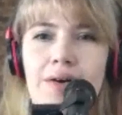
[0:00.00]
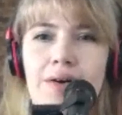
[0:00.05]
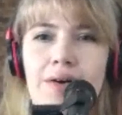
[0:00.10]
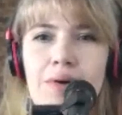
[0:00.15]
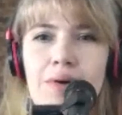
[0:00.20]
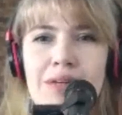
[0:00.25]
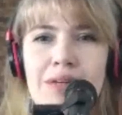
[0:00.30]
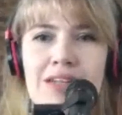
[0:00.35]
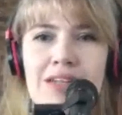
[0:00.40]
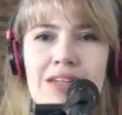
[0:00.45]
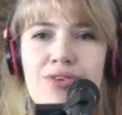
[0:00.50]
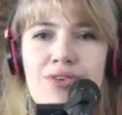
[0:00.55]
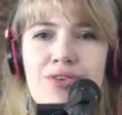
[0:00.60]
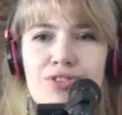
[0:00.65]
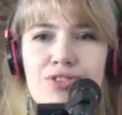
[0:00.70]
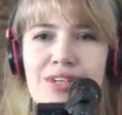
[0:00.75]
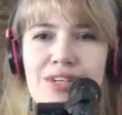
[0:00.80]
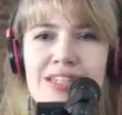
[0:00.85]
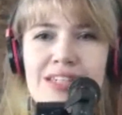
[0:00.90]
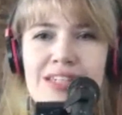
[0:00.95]
women
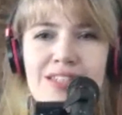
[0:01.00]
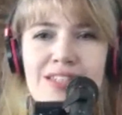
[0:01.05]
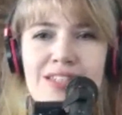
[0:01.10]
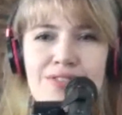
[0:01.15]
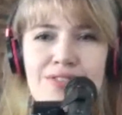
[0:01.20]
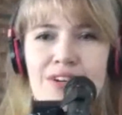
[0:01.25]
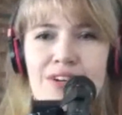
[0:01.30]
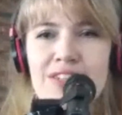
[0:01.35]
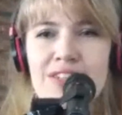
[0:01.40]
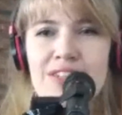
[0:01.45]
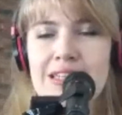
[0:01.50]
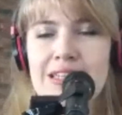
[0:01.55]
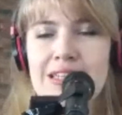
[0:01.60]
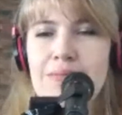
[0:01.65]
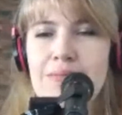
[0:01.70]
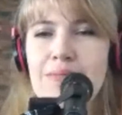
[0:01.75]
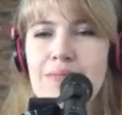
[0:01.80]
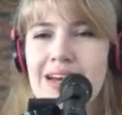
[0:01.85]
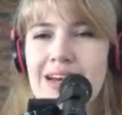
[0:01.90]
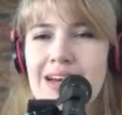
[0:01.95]
who join us for our
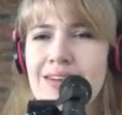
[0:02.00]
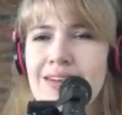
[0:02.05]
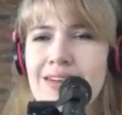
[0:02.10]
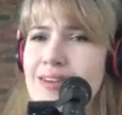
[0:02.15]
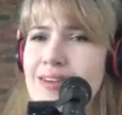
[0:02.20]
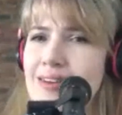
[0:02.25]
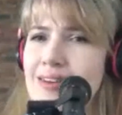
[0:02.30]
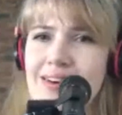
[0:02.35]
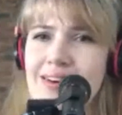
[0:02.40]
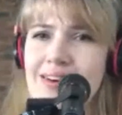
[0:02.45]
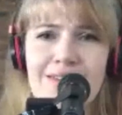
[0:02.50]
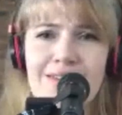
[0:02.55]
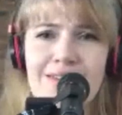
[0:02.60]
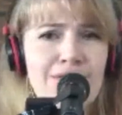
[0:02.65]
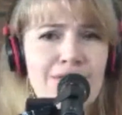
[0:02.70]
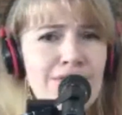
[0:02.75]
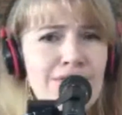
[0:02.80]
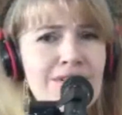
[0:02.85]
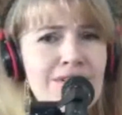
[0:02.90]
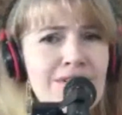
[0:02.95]
team. And I've
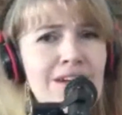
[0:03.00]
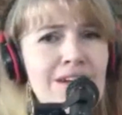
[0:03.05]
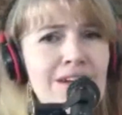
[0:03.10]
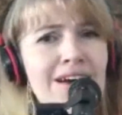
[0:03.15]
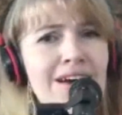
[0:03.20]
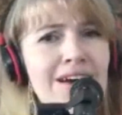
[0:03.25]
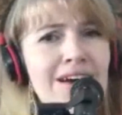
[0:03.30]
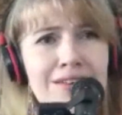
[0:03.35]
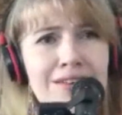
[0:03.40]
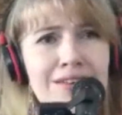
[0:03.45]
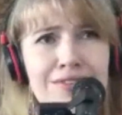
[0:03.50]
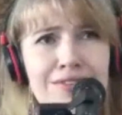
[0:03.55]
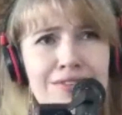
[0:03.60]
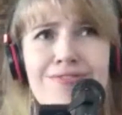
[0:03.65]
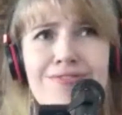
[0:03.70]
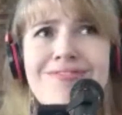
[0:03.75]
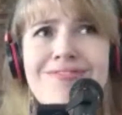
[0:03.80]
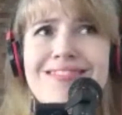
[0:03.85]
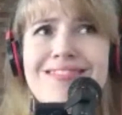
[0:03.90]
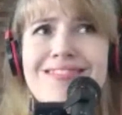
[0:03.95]
heard a lot of
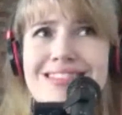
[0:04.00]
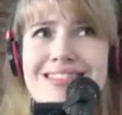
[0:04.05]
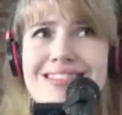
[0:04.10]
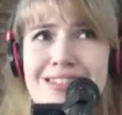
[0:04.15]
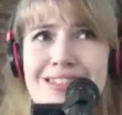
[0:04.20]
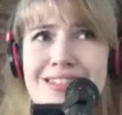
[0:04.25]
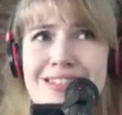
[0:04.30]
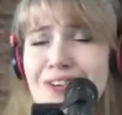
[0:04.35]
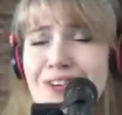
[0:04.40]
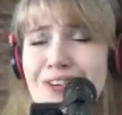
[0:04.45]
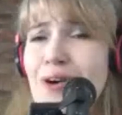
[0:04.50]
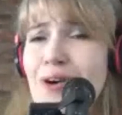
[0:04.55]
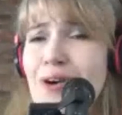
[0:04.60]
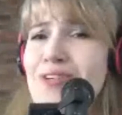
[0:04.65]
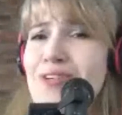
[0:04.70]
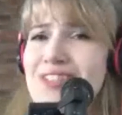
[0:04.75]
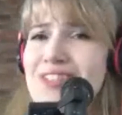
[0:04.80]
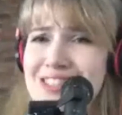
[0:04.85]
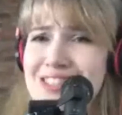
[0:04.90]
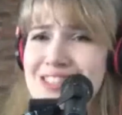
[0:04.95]

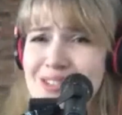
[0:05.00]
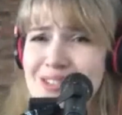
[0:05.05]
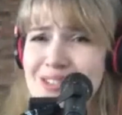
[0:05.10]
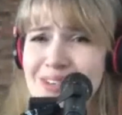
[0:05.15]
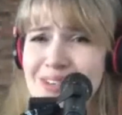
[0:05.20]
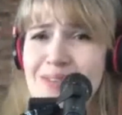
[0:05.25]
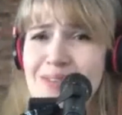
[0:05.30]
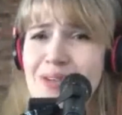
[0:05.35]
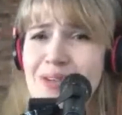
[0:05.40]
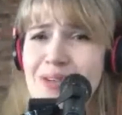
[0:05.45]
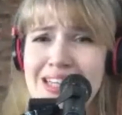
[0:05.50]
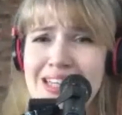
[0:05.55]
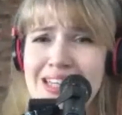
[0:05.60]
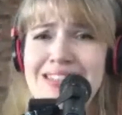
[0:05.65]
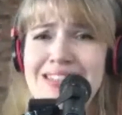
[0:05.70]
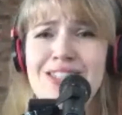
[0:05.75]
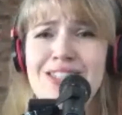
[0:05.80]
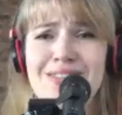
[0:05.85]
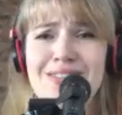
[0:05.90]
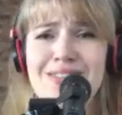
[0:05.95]
difficult working
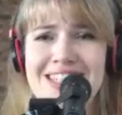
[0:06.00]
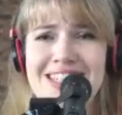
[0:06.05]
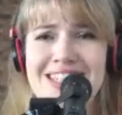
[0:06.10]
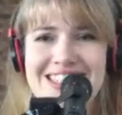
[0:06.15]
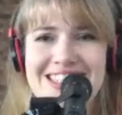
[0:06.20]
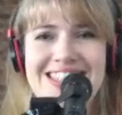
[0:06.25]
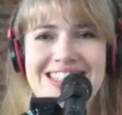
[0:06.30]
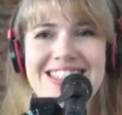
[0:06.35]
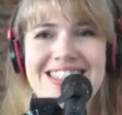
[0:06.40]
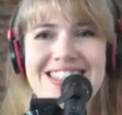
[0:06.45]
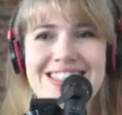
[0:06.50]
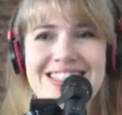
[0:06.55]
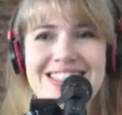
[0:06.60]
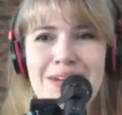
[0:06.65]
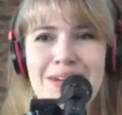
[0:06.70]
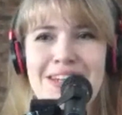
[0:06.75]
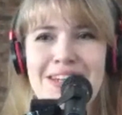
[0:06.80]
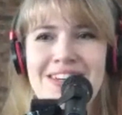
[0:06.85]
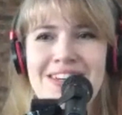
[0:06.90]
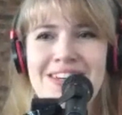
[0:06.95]
situations
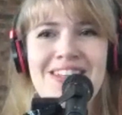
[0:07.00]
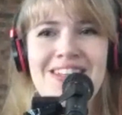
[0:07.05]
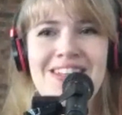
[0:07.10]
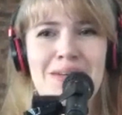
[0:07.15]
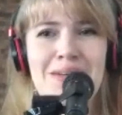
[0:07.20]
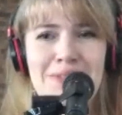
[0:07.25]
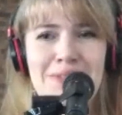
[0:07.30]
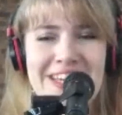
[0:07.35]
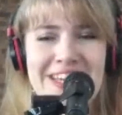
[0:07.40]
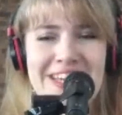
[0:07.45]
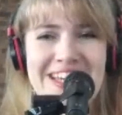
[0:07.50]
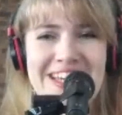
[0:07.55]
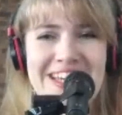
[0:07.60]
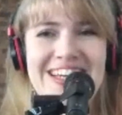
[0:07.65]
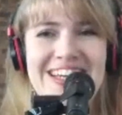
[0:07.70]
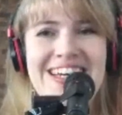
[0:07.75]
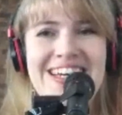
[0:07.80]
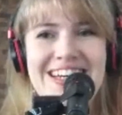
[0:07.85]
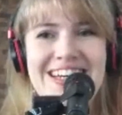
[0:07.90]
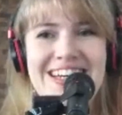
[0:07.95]
depending on the company
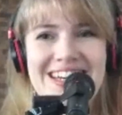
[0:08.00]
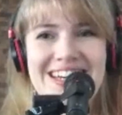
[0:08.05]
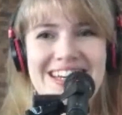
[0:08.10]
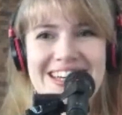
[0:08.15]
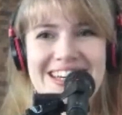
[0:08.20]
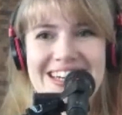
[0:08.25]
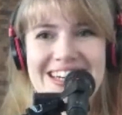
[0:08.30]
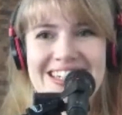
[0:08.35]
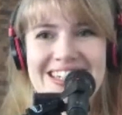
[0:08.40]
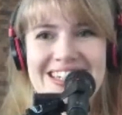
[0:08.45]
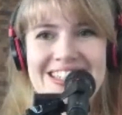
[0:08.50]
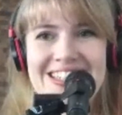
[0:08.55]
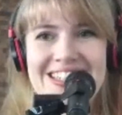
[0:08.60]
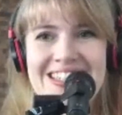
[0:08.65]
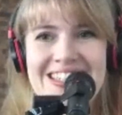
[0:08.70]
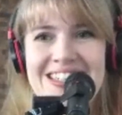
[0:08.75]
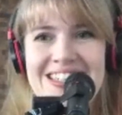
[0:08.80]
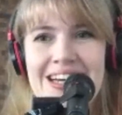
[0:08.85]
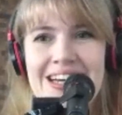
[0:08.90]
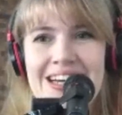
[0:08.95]
and
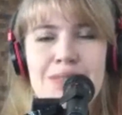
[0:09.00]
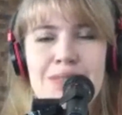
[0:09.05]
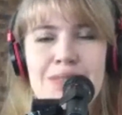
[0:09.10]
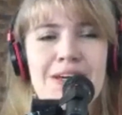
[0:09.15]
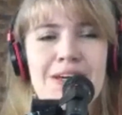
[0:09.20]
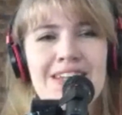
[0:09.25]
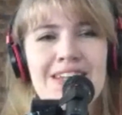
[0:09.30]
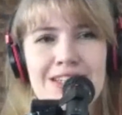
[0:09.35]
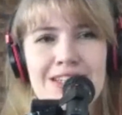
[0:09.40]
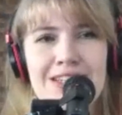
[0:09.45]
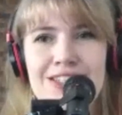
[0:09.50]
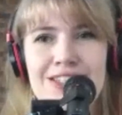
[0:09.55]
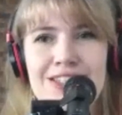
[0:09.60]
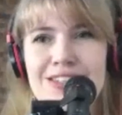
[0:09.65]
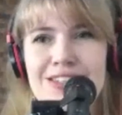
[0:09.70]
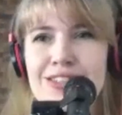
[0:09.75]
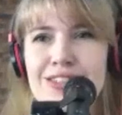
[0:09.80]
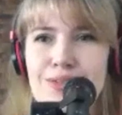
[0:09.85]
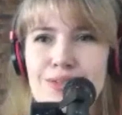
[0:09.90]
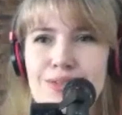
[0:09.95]
the
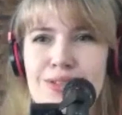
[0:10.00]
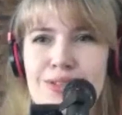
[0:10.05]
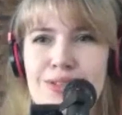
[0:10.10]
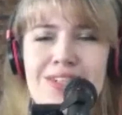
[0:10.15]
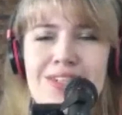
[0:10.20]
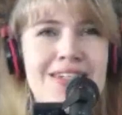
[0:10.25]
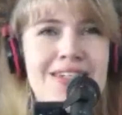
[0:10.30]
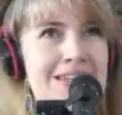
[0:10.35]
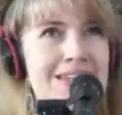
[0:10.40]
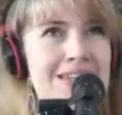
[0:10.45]
expectations or